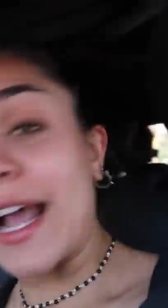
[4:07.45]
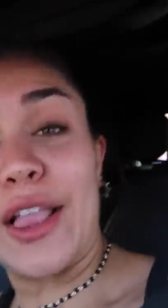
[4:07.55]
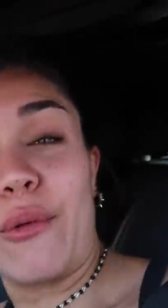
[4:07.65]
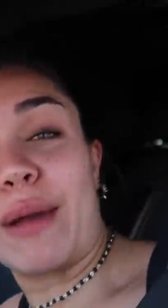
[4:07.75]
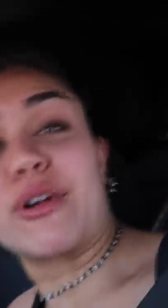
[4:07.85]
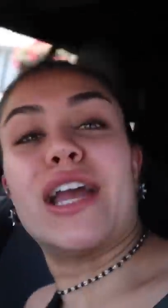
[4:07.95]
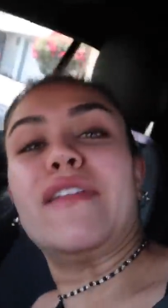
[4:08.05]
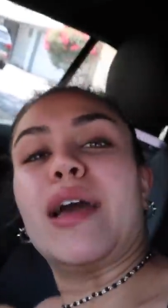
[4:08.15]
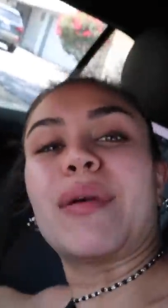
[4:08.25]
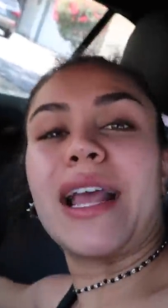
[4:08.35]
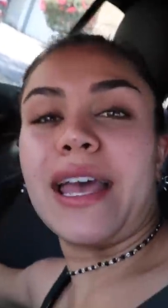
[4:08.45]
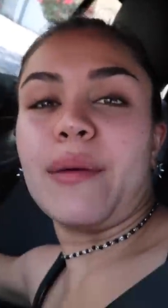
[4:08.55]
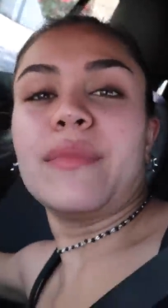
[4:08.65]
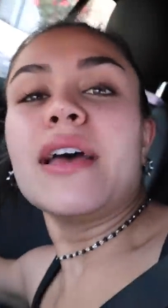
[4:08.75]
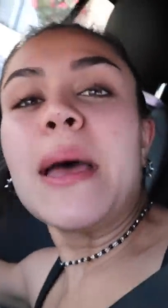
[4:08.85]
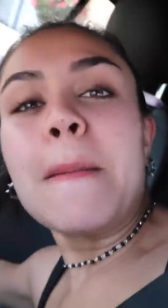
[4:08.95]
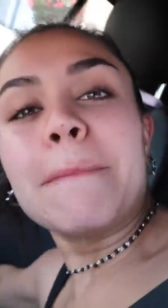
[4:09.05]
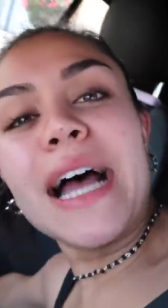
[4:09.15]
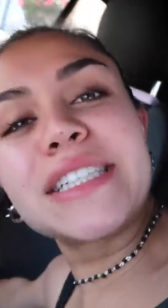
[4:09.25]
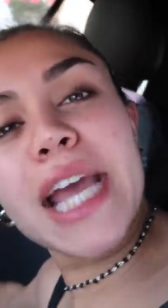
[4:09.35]
I don't know why I'm craving it, but I am.
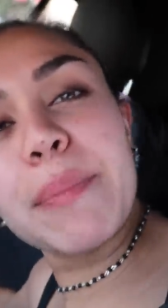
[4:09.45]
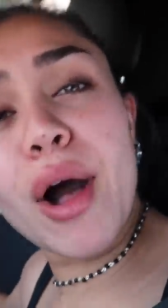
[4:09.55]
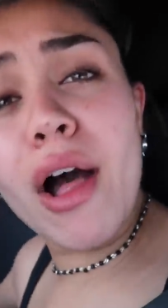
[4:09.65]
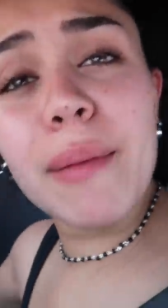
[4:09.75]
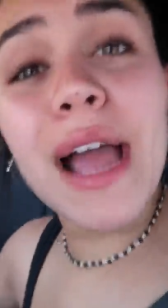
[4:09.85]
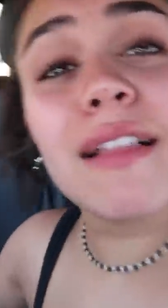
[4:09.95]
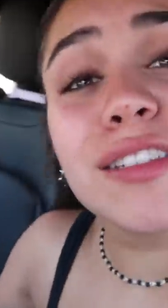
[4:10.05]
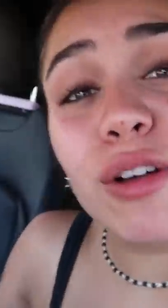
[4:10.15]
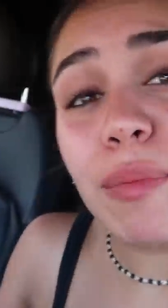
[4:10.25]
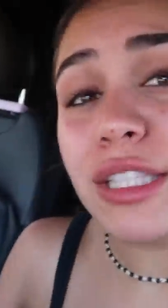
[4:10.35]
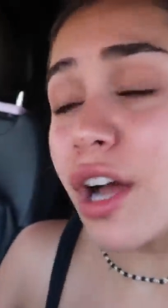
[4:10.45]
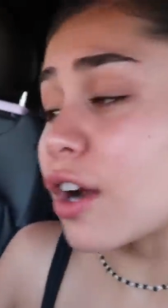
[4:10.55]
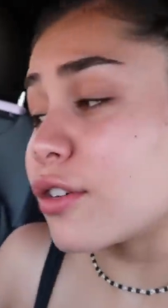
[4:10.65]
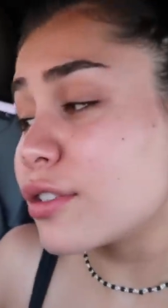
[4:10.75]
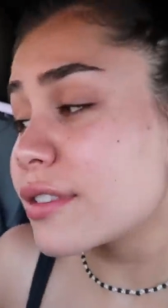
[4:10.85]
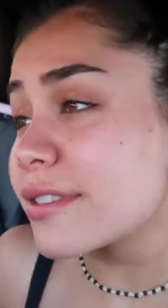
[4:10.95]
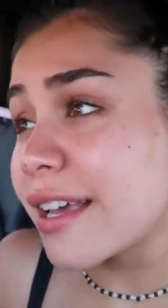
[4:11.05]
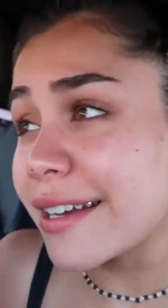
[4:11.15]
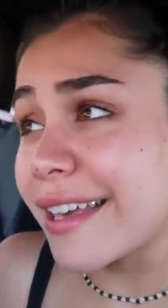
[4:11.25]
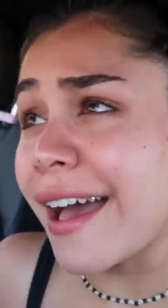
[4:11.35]
Magic eight ball, am I allowed to go to McDonald's
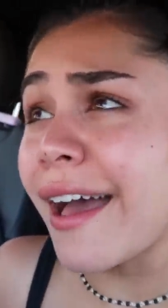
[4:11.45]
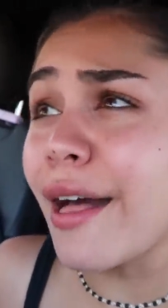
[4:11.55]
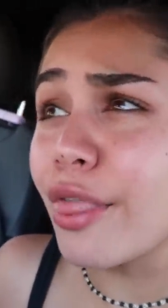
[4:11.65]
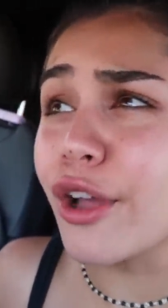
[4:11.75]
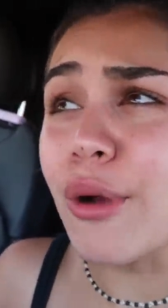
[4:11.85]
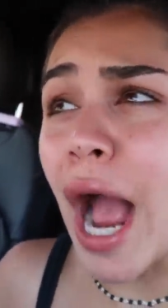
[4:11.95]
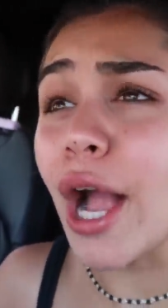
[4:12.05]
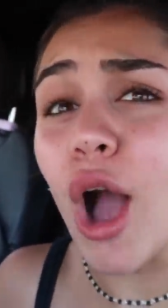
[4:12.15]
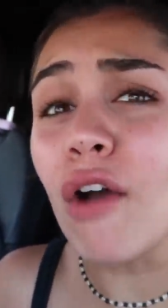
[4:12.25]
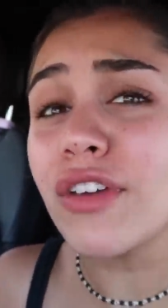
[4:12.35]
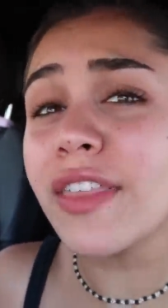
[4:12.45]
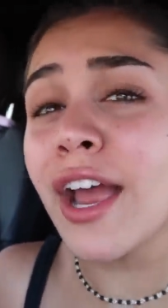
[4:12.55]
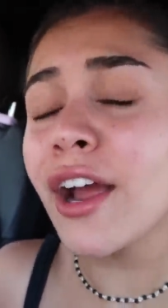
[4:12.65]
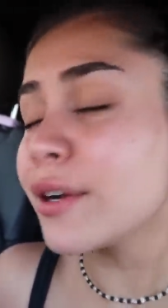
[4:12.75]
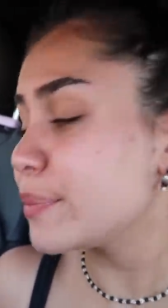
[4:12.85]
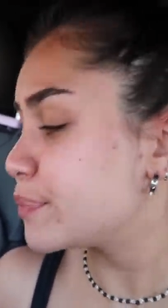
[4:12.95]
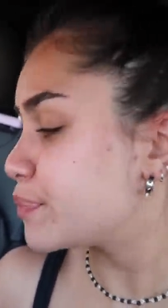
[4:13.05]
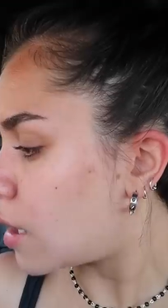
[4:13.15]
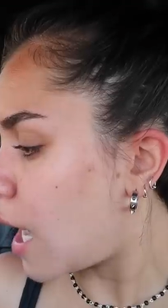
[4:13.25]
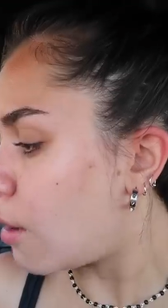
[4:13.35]
and get the crack coffee there?
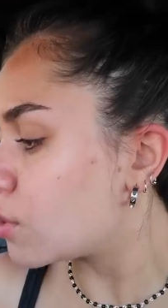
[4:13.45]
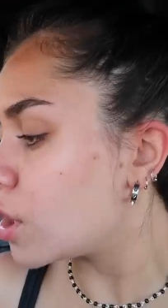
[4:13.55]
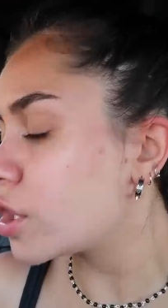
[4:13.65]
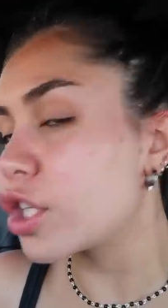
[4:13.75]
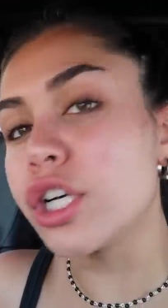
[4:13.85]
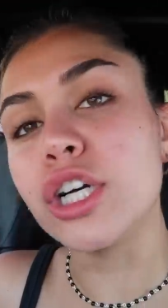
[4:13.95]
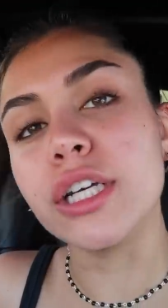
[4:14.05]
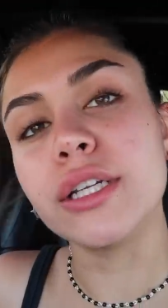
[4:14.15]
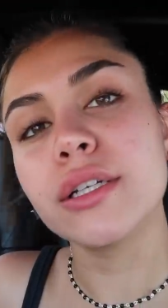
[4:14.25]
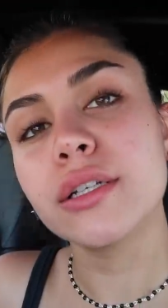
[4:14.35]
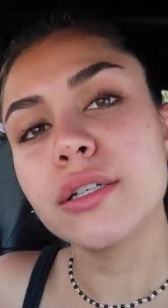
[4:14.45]
Outlook good.